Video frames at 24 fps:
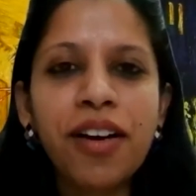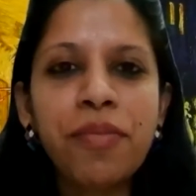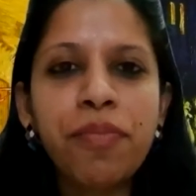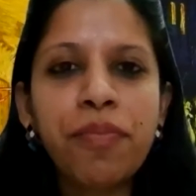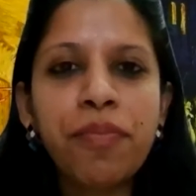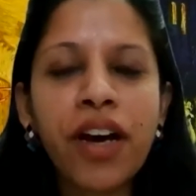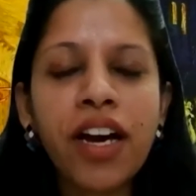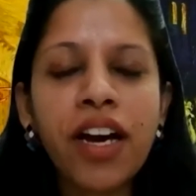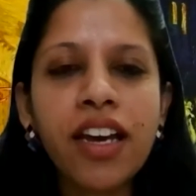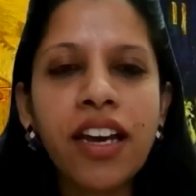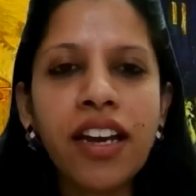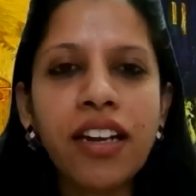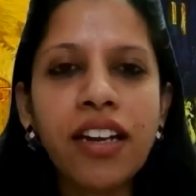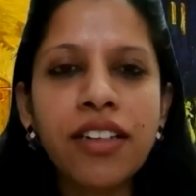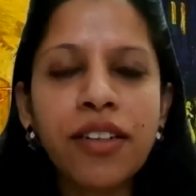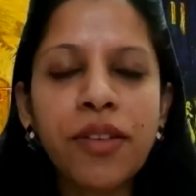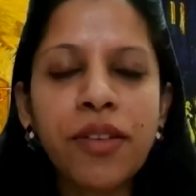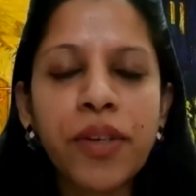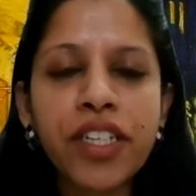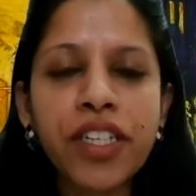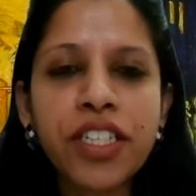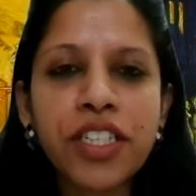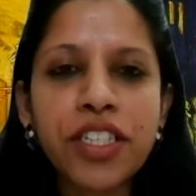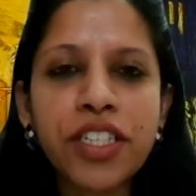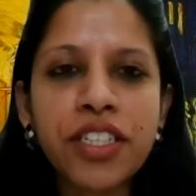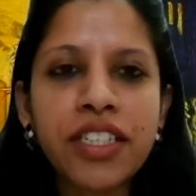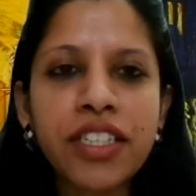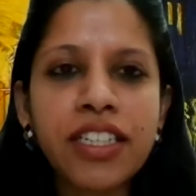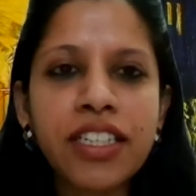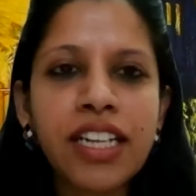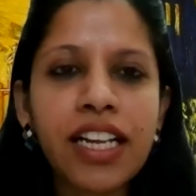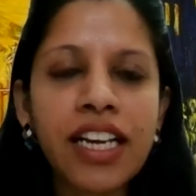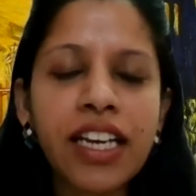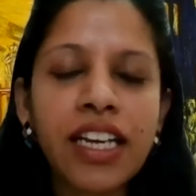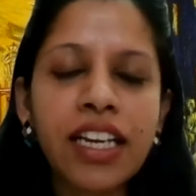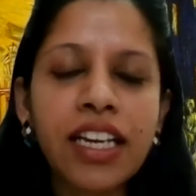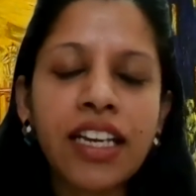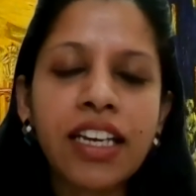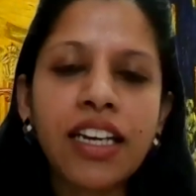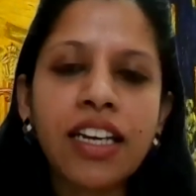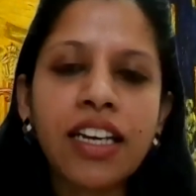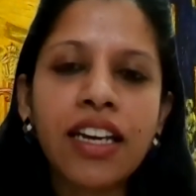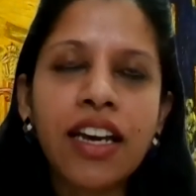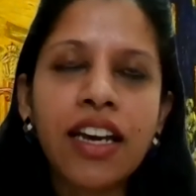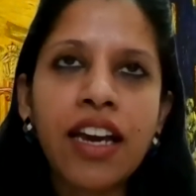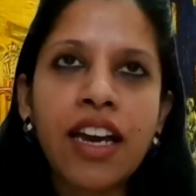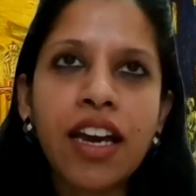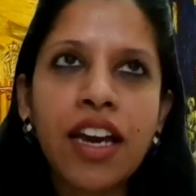I had a question, like
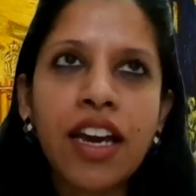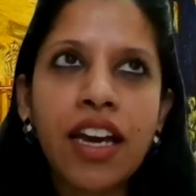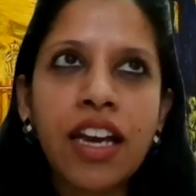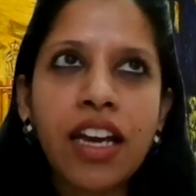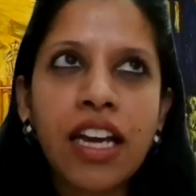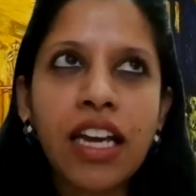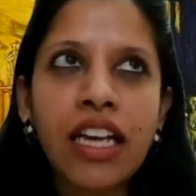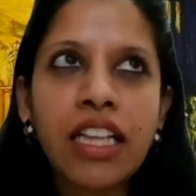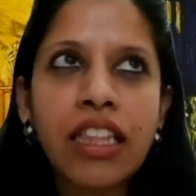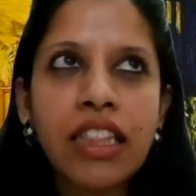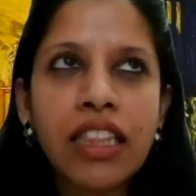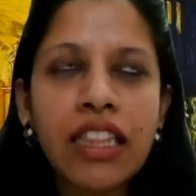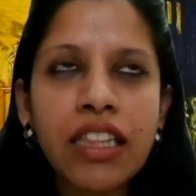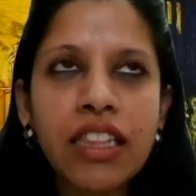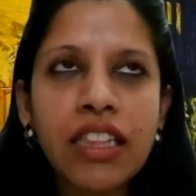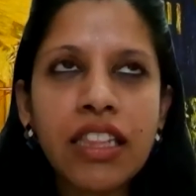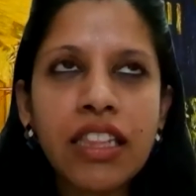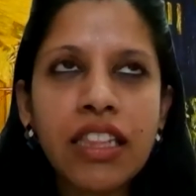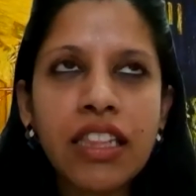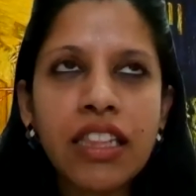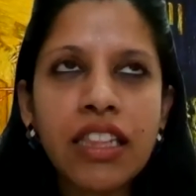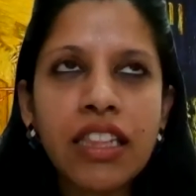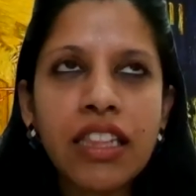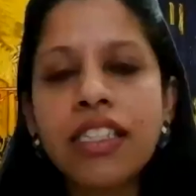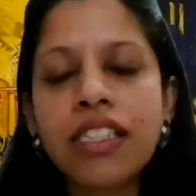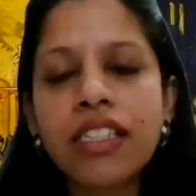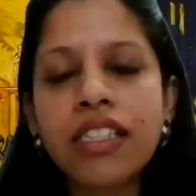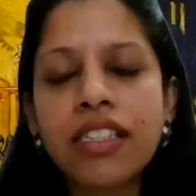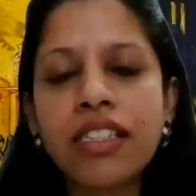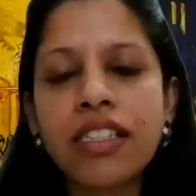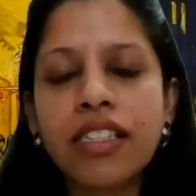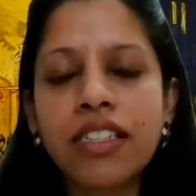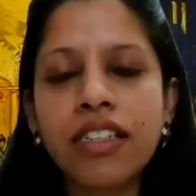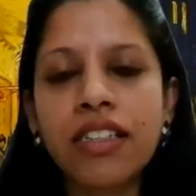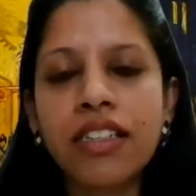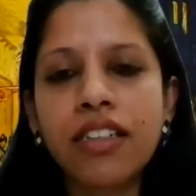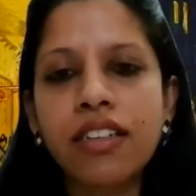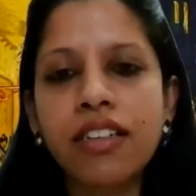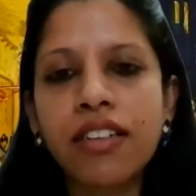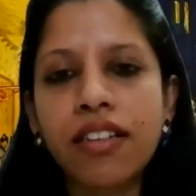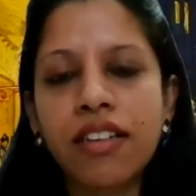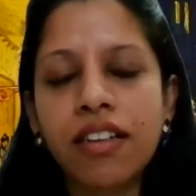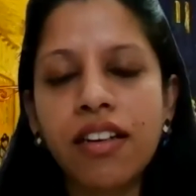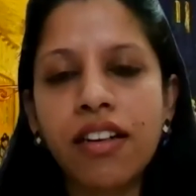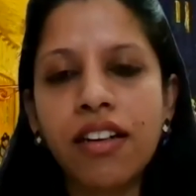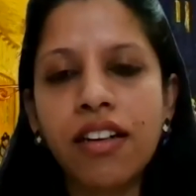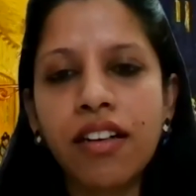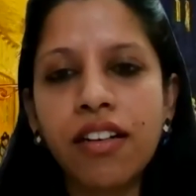in this
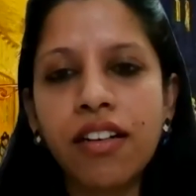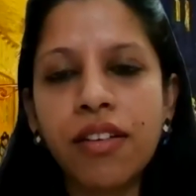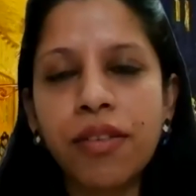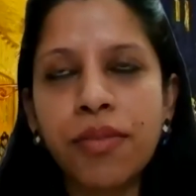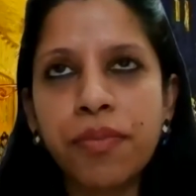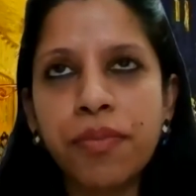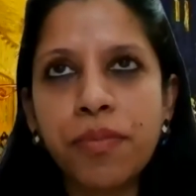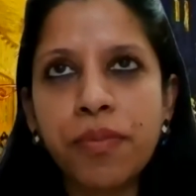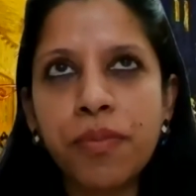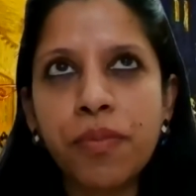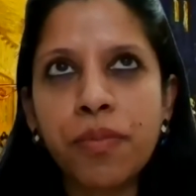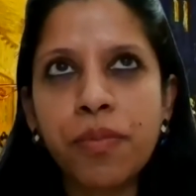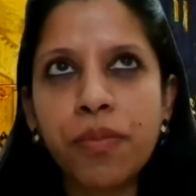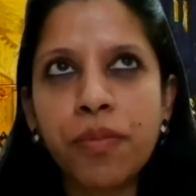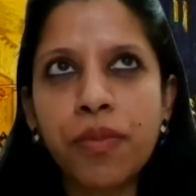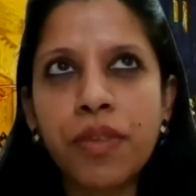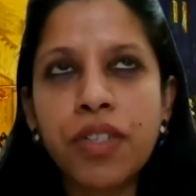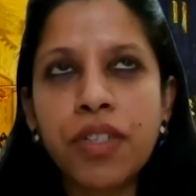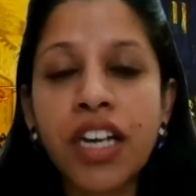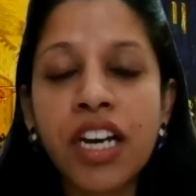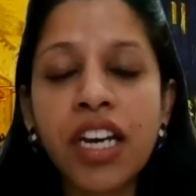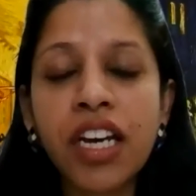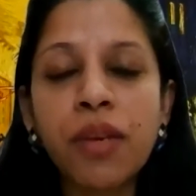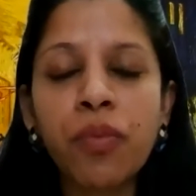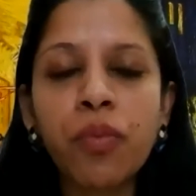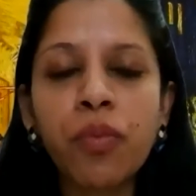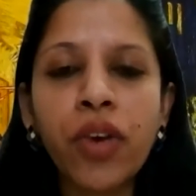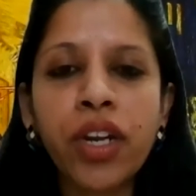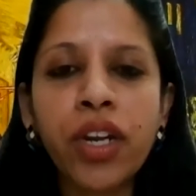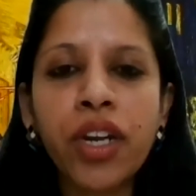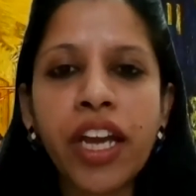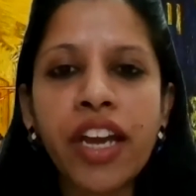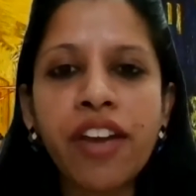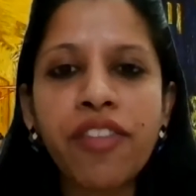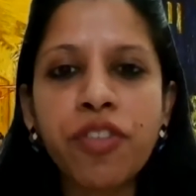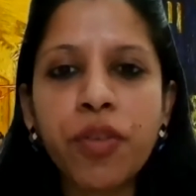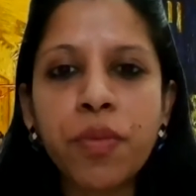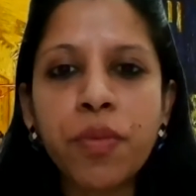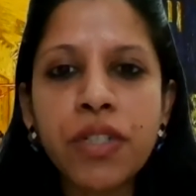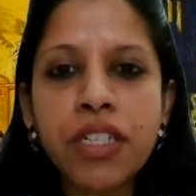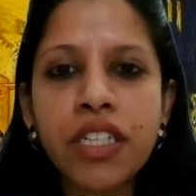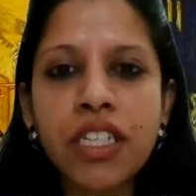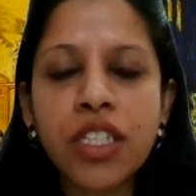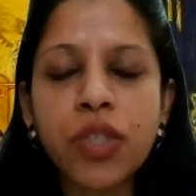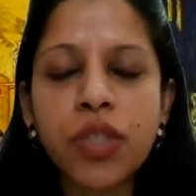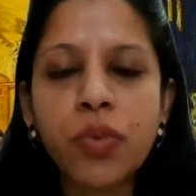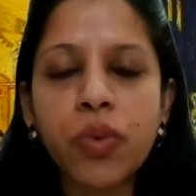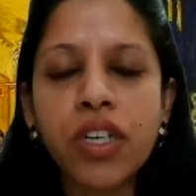time when
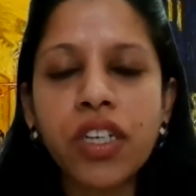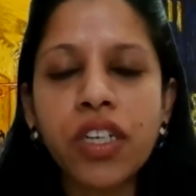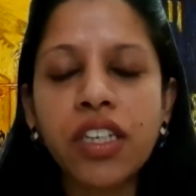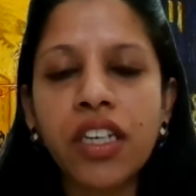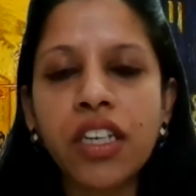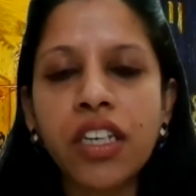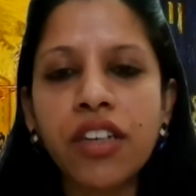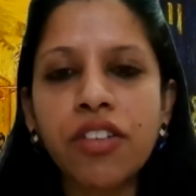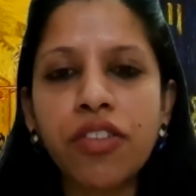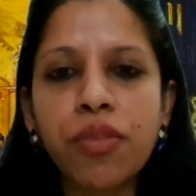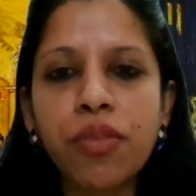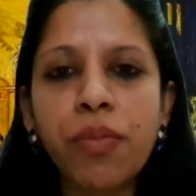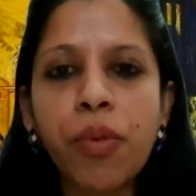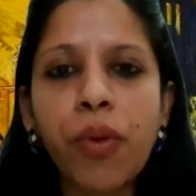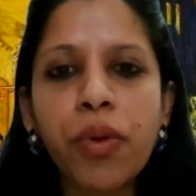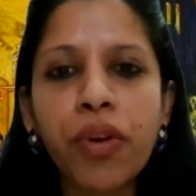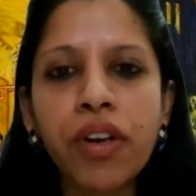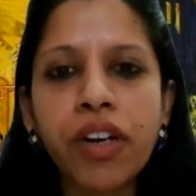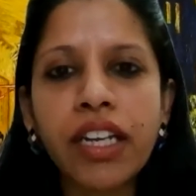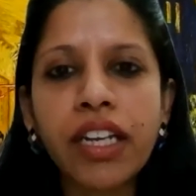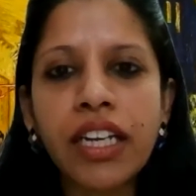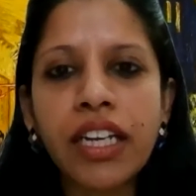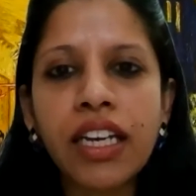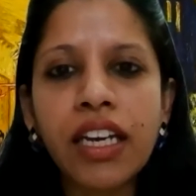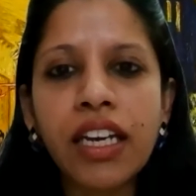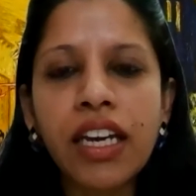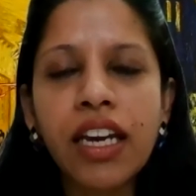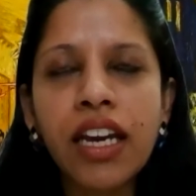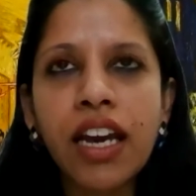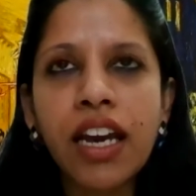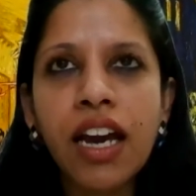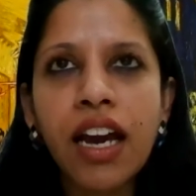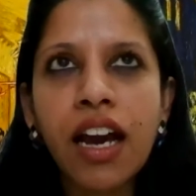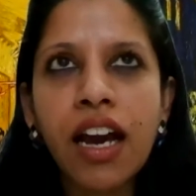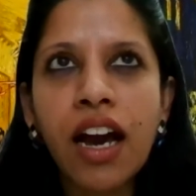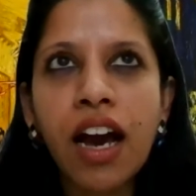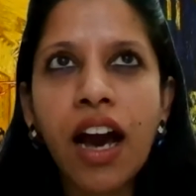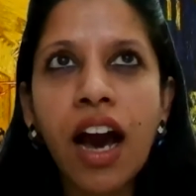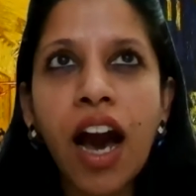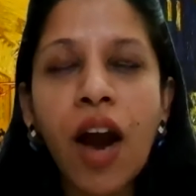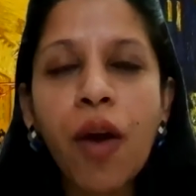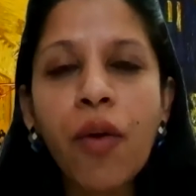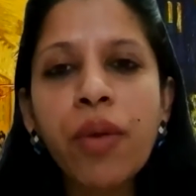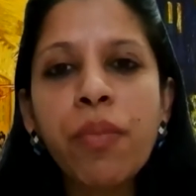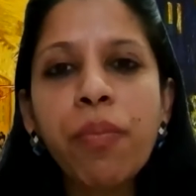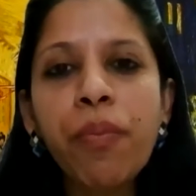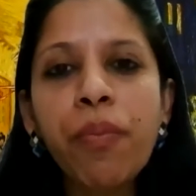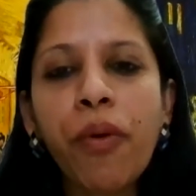everybody is working remotely,
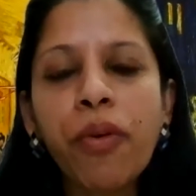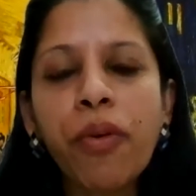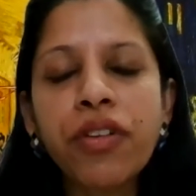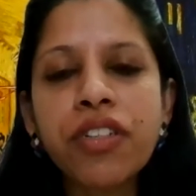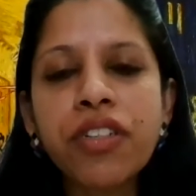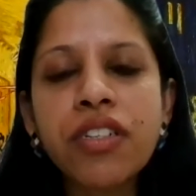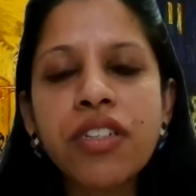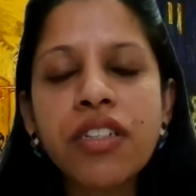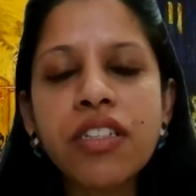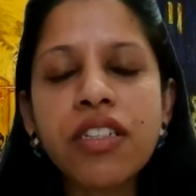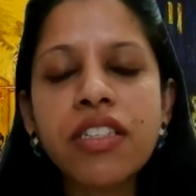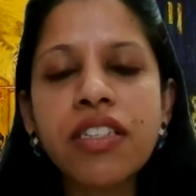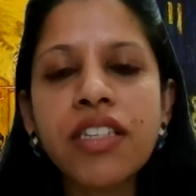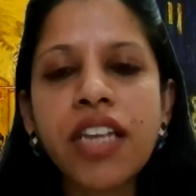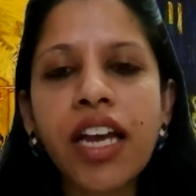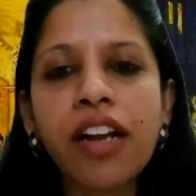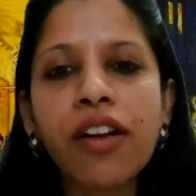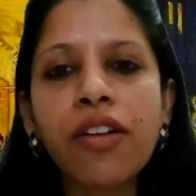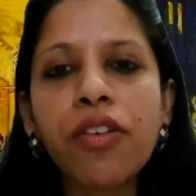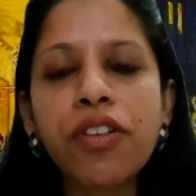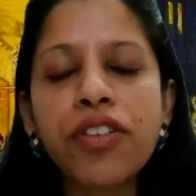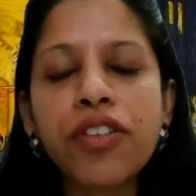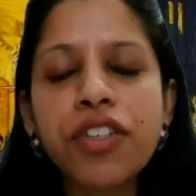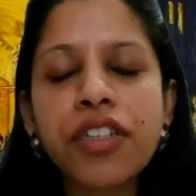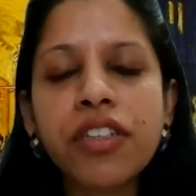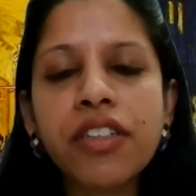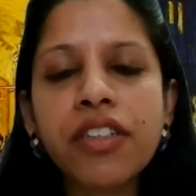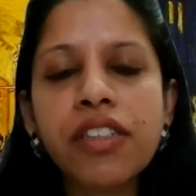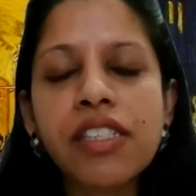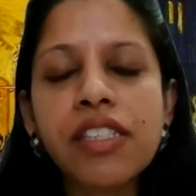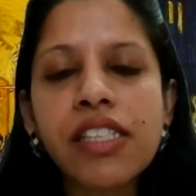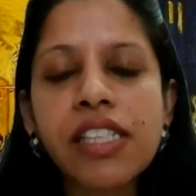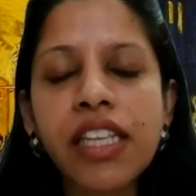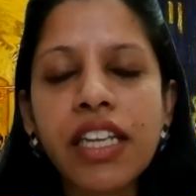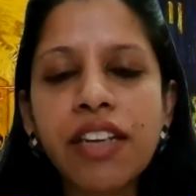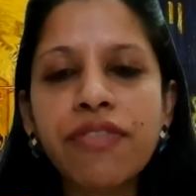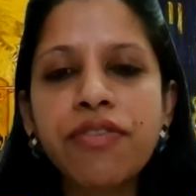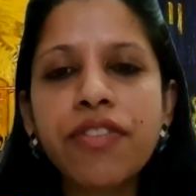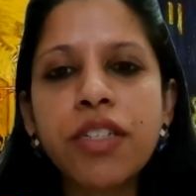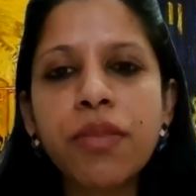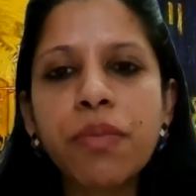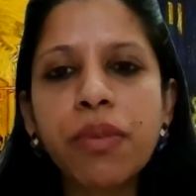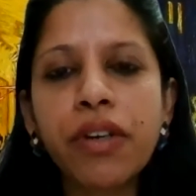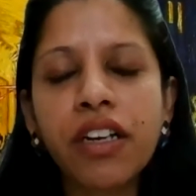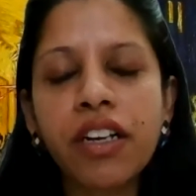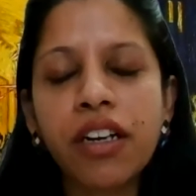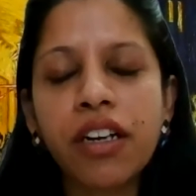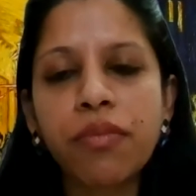how important does psychological safety
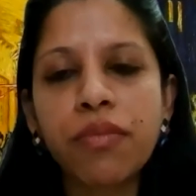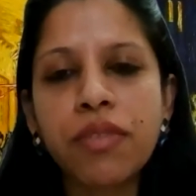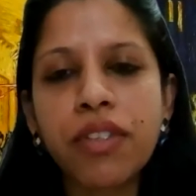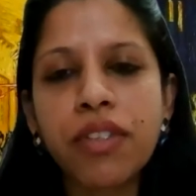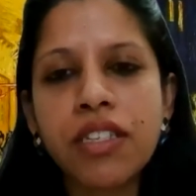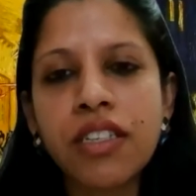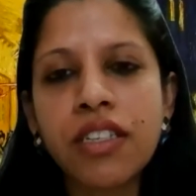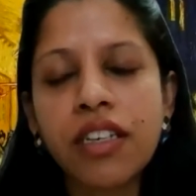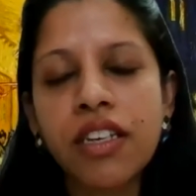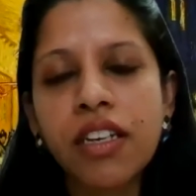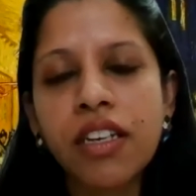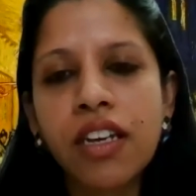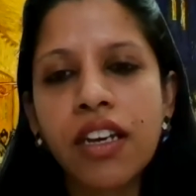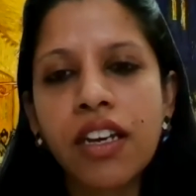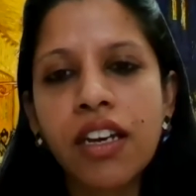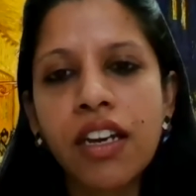becomes